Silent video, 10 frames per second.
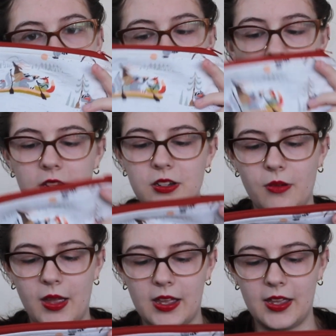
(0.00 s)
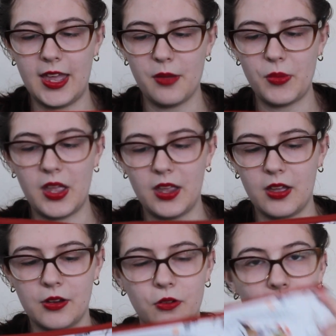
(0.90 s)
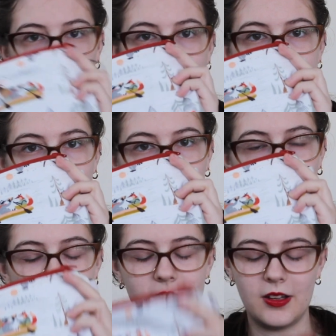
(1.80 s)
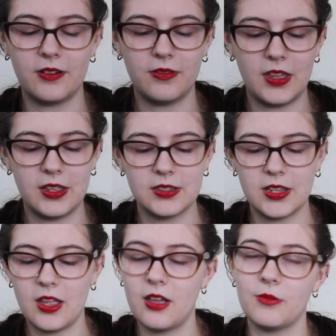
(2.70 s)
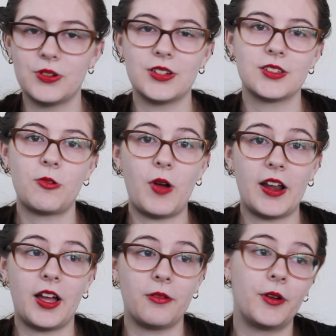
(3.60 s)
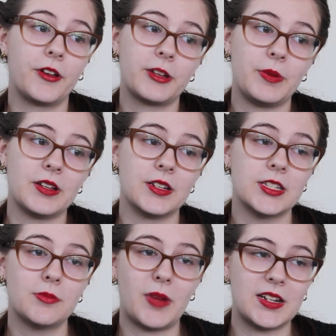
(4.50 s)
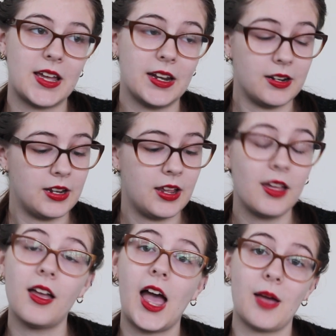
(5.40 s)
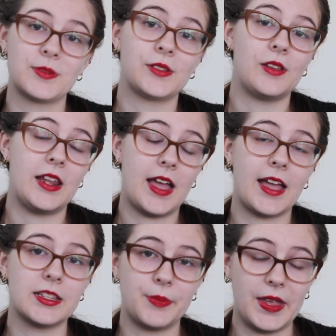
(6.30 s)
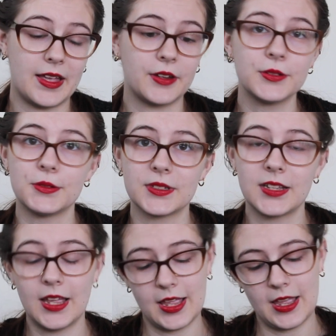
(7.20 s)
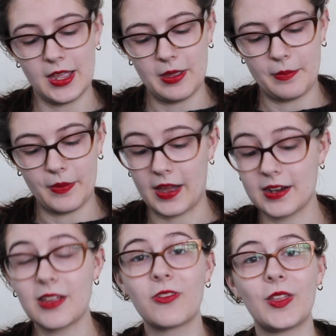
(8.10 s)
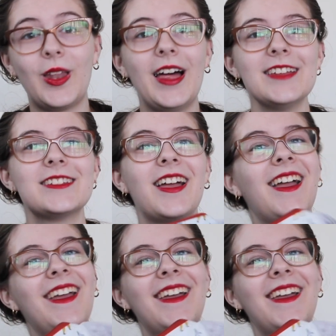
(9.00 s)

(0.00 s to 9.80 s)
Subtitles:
on it doing camping and all manners of those kind of things, which is quite ironic because my dad absolutely hates being outdoors. But nevertheless,